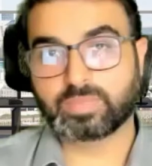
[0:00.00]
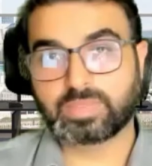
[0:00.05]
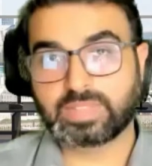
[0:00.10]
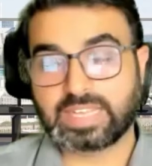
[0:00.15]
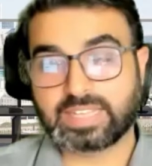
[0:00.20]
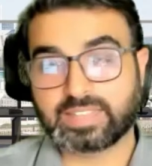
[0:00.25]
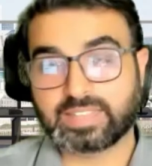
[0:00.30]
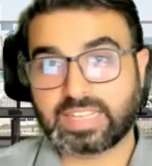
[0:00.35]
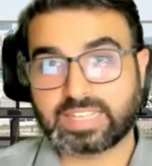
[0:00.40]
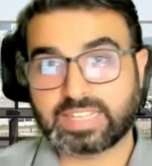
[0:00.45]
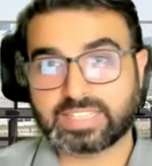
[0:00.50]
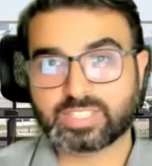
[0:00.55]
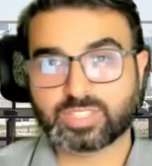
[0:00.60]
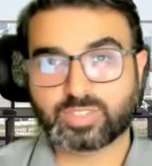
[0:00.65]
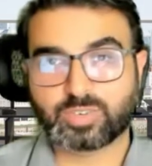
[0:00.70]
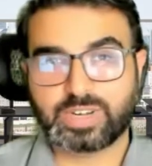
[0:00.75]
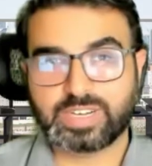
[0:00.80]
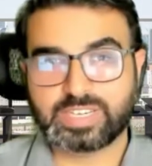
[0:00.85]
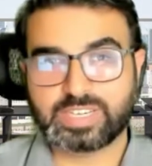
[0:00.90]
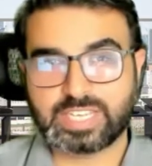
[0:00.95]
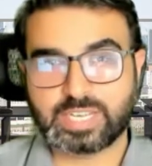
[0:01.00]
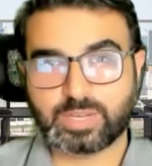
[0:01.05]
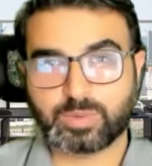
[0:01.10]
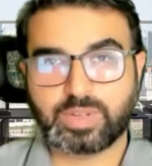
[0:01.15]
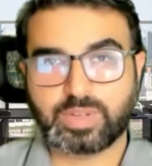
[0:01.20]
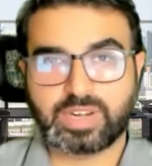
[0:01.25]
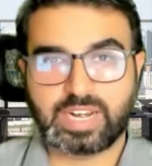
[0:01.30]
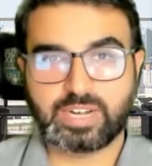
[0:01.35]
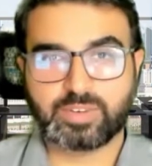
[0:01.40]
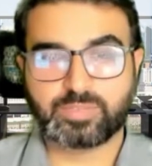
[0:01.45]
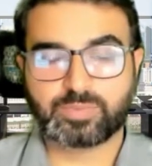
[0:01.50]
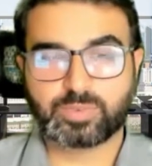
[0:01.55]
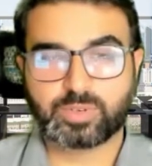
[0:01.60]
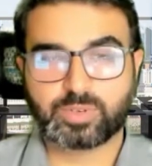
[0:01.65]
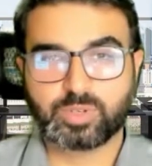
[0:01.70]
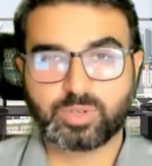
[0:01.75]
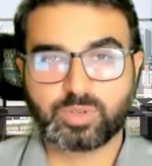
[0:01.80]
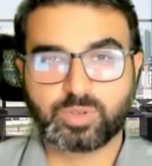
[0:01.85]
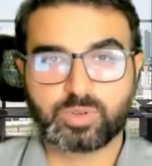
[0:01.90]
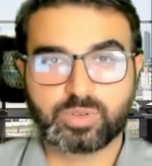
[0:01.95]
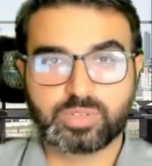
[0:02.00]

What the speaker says: that's a great segue, right, to